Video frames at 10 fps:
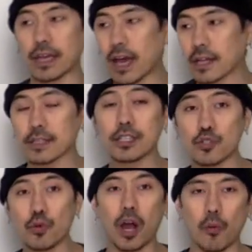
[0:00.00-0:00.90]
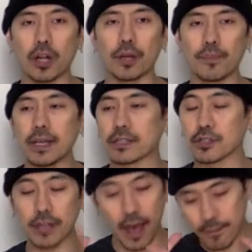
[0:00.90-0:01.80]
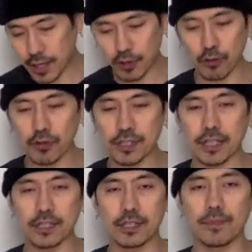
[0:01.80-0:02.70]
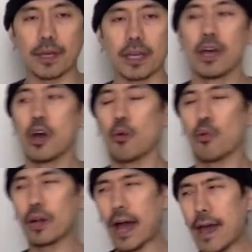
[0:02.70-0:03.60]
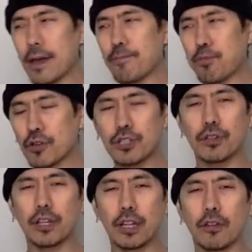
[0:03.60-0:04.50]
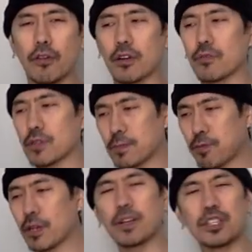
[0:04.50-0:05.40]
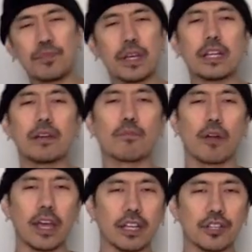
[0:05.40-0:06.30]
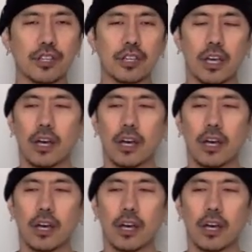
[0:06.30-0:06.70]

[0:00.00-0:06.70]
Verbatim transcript: yeah, this is where I want to be. So that made total sense to me. What I personally learned was pretty much medium range